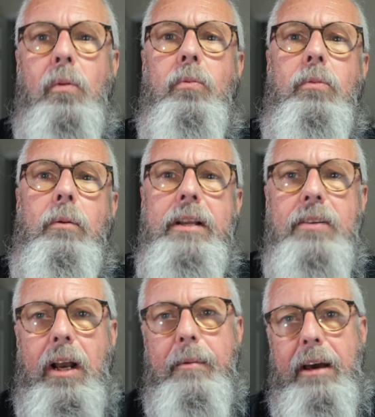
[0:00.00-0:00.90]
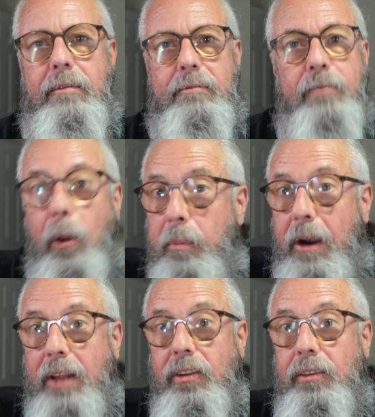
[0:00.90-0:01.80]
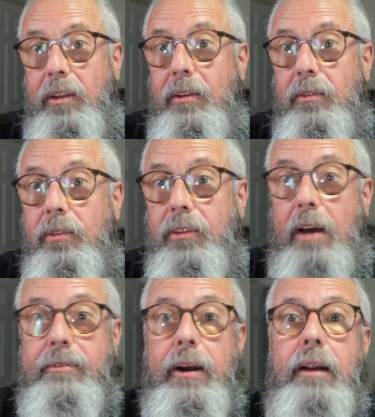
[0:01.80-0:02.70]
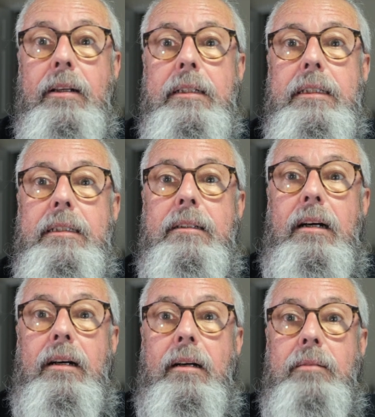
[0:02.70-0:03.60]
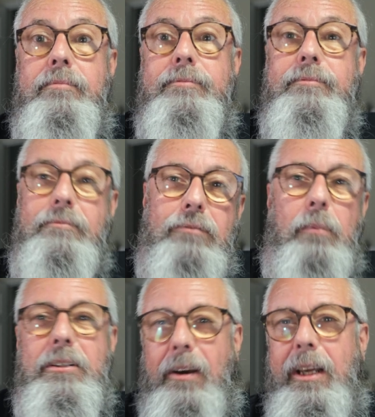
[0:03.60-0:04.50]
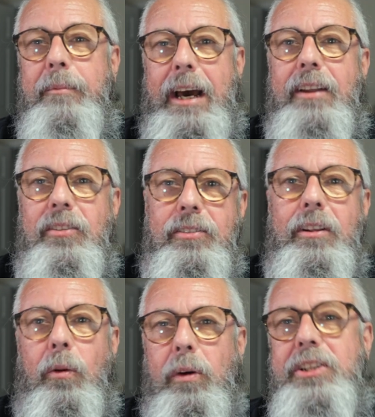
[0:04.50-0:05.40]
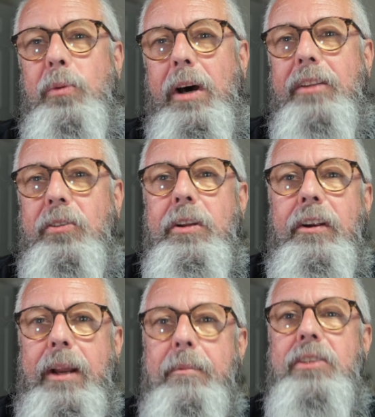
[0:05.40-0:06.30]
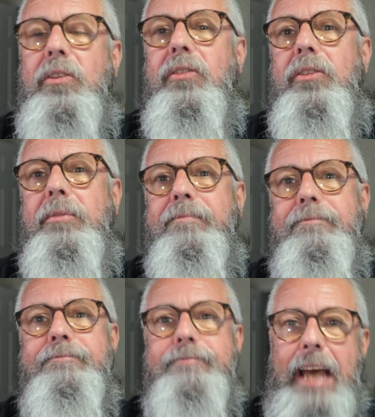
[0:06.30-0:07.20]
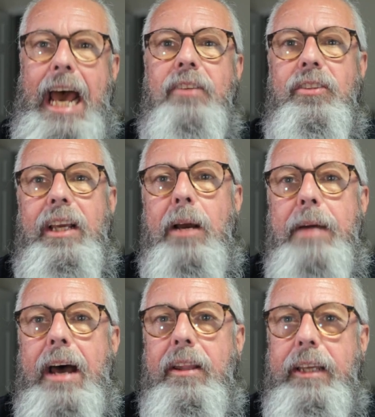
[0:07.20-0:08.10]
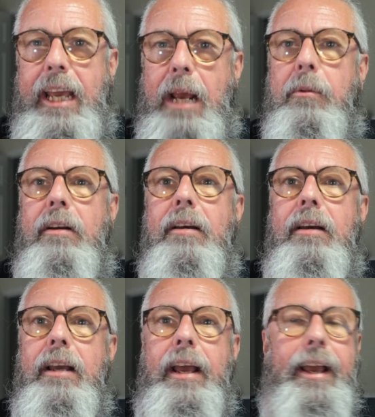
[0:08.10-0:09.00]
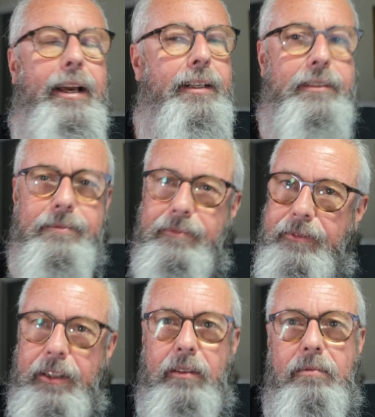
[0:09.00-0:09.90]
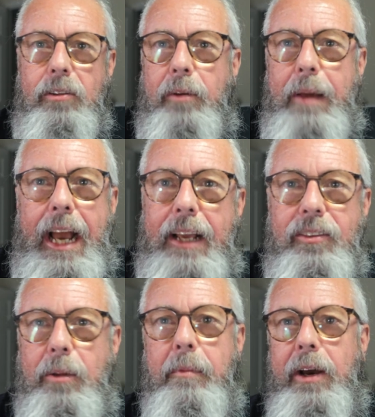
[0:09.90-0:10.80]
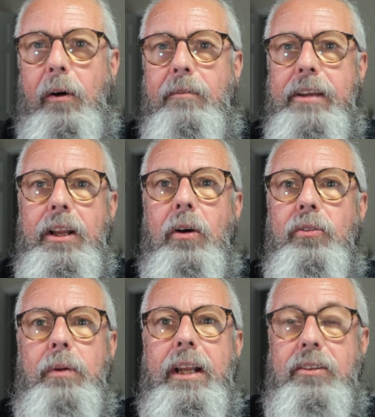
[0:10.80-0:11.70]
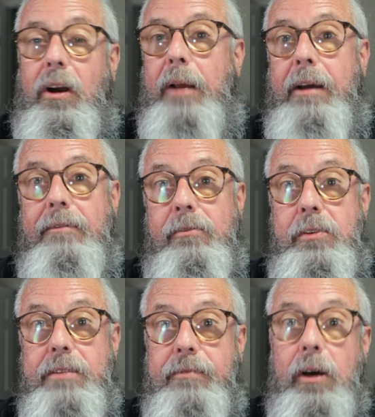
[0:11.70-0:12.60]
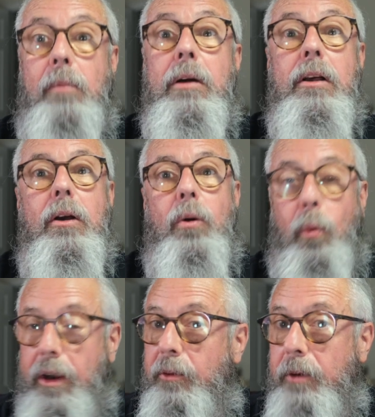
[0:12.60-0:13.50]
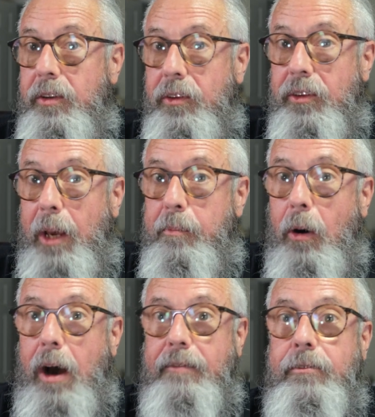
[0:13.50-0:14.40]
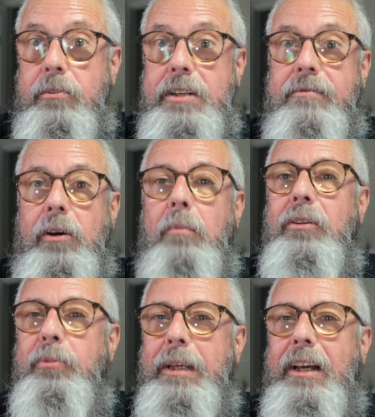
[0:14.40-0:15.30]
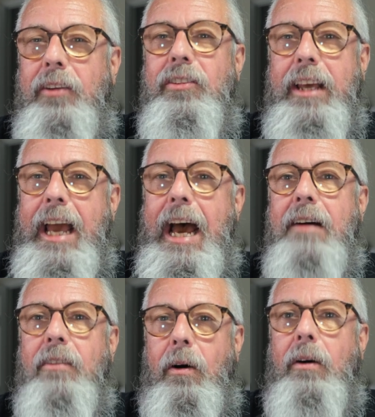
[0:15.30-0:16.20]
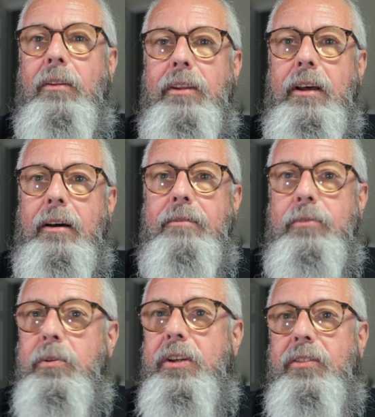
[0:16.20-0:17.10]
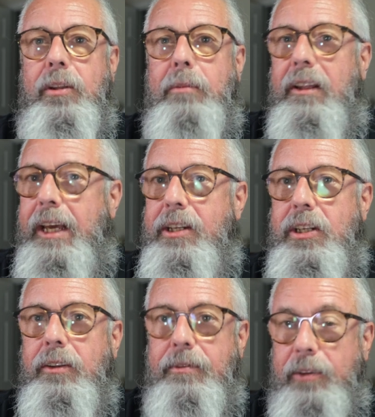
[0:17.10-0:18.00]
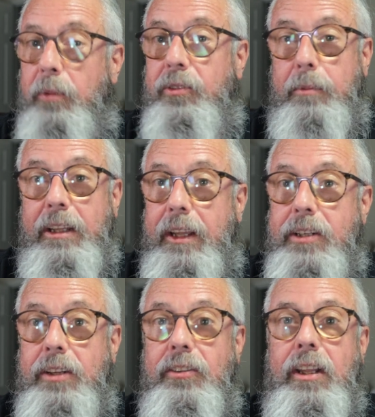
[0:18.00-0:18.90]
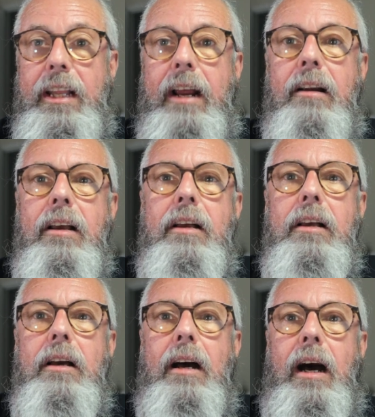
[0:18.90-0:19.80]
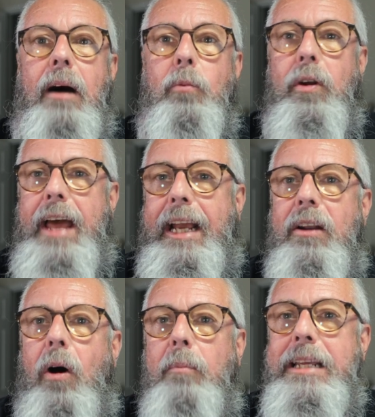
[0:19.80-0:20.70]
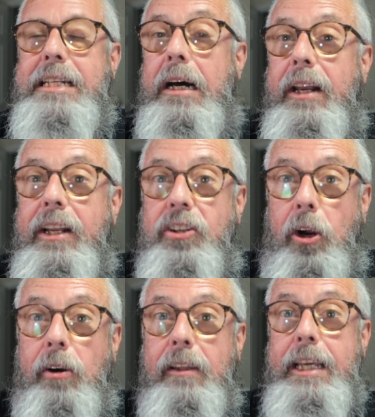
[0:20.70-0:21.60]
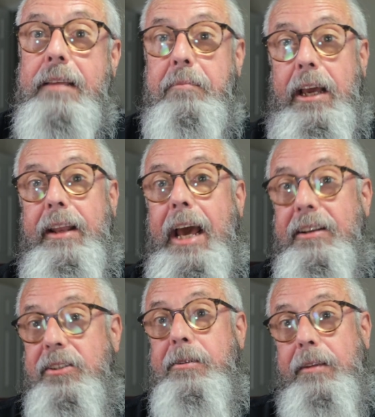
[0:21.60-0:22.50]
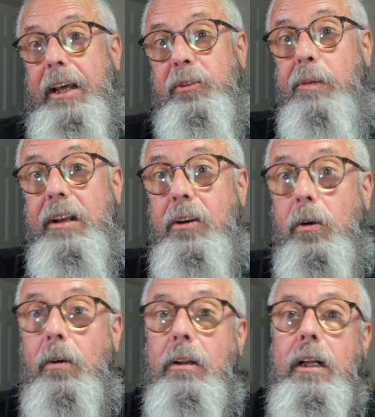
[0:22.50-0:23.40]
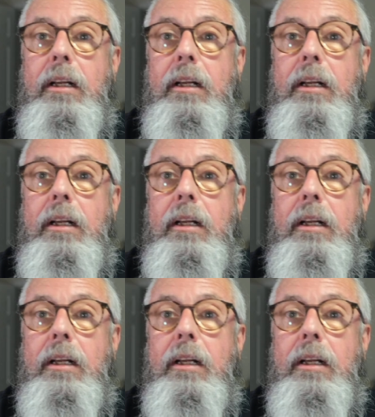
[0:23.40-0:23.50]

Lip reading: when we talk about photo processing software, what we're talking about is, what you want to do to your images as they come out of the camera. And if you look back at some of my old videos when I talk about Fujifilm, one of the reasons I bought Fujifilm is because they have all the Fuji simulations, film simulations in there, where that can all be done internally, and that's pretty cool.